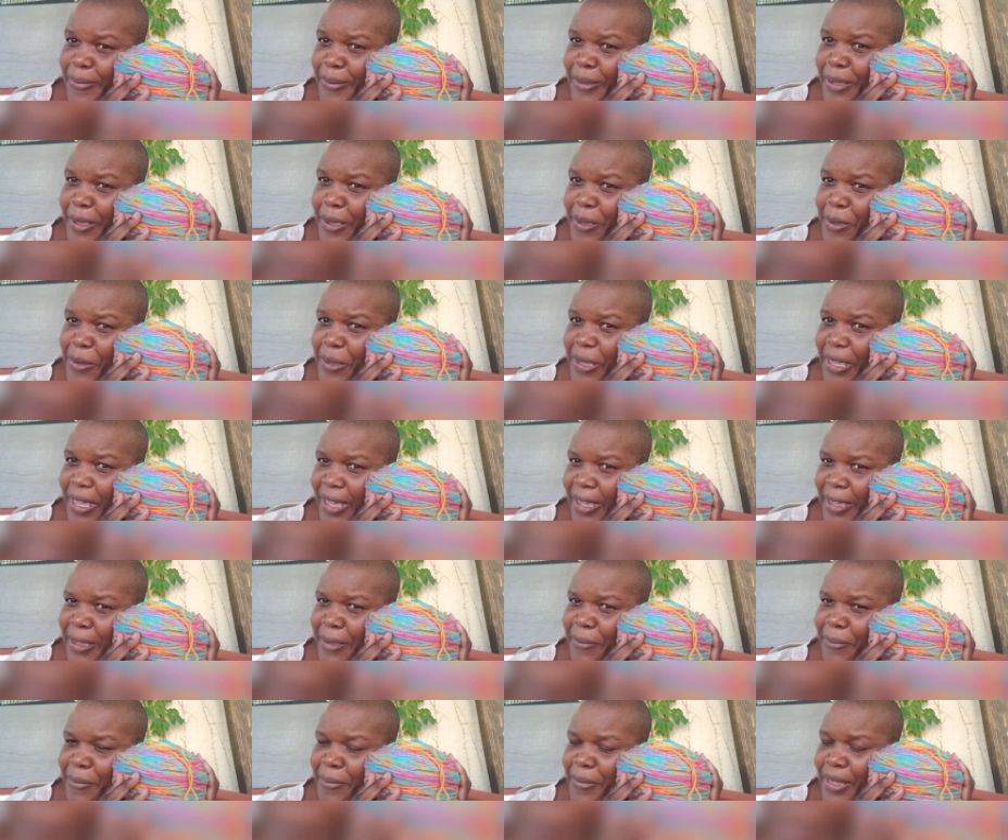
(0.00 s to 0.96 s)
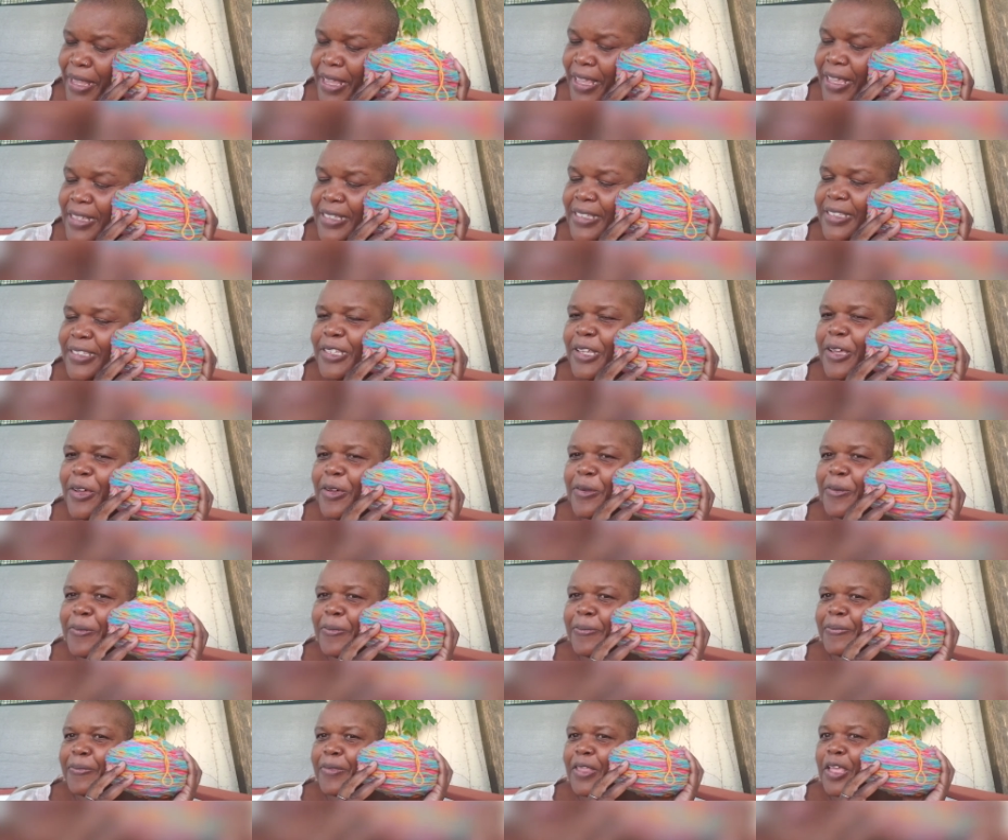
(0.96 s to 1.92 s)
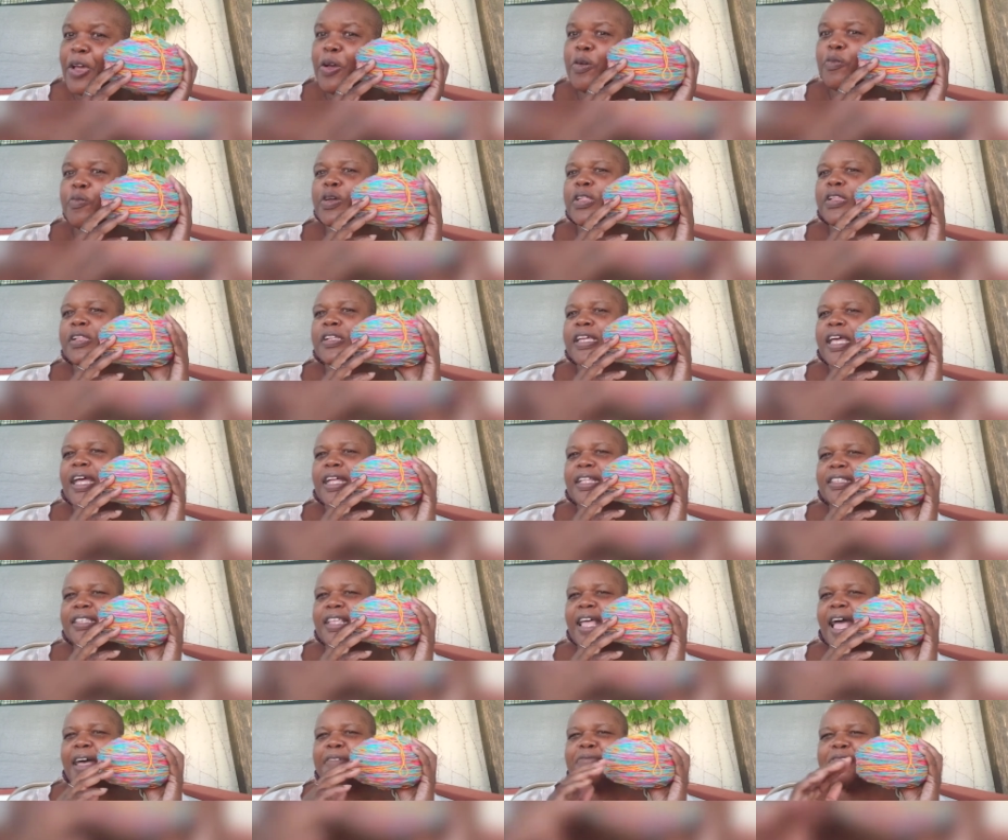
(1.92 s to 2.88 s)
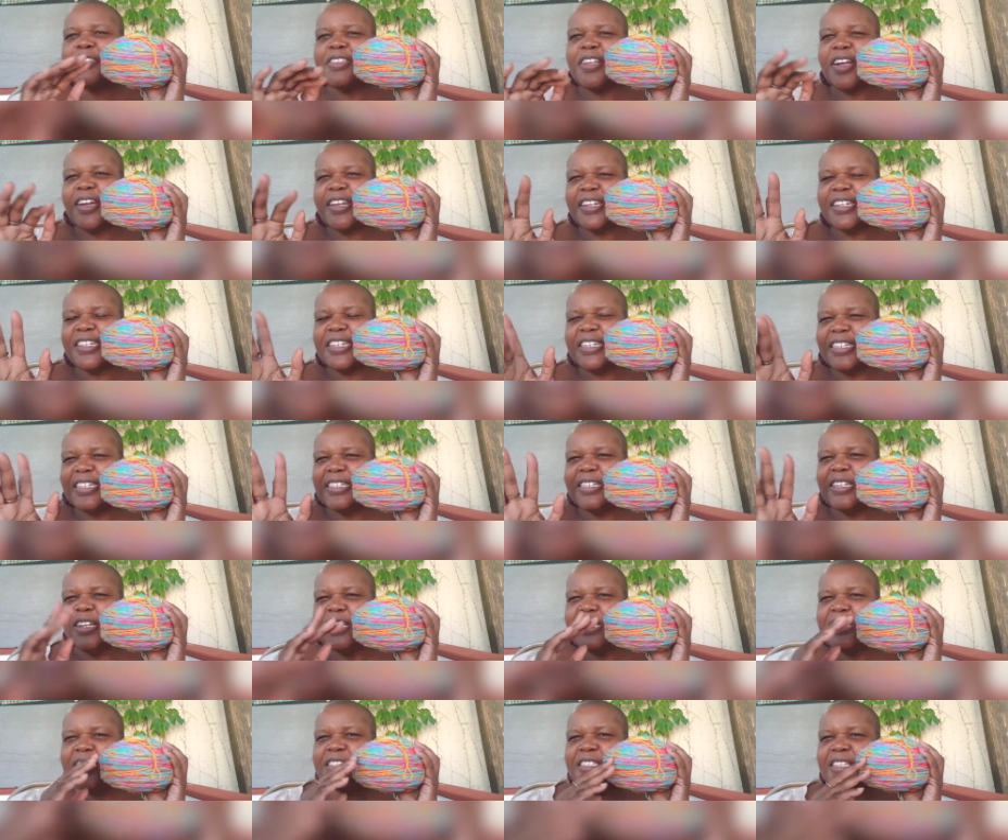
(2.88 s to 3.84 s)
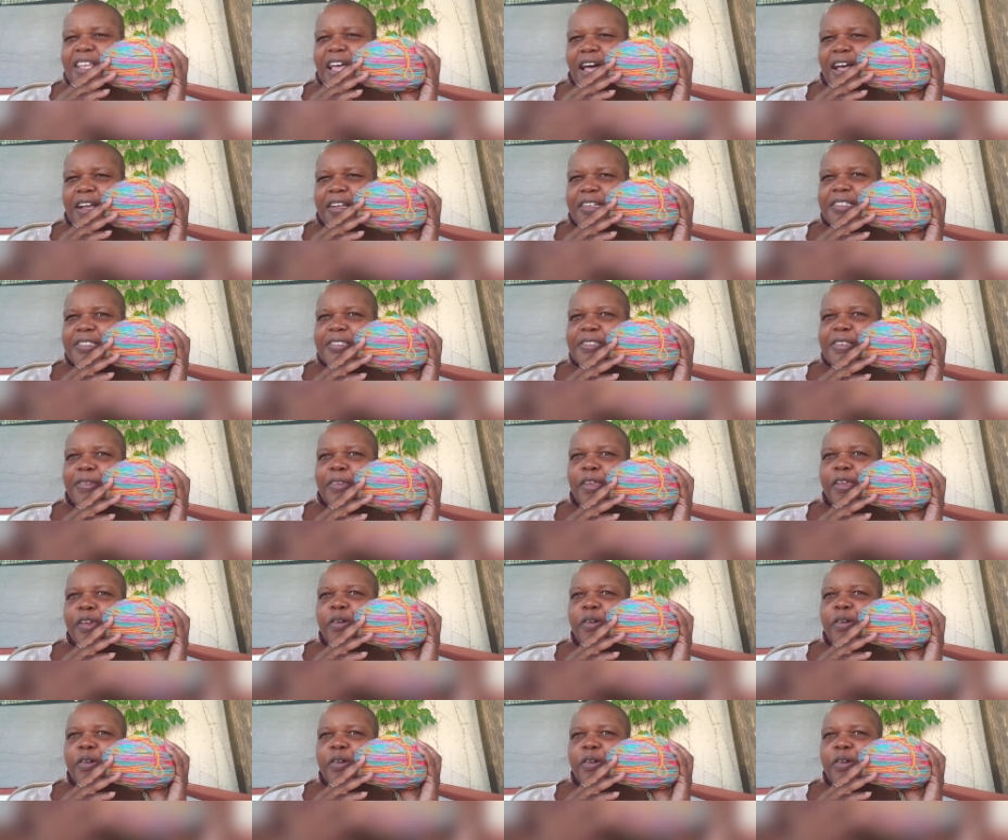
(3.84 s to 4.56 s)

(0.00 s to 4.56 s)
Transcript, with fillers: Okay? So we'll get, I've started a little on socks.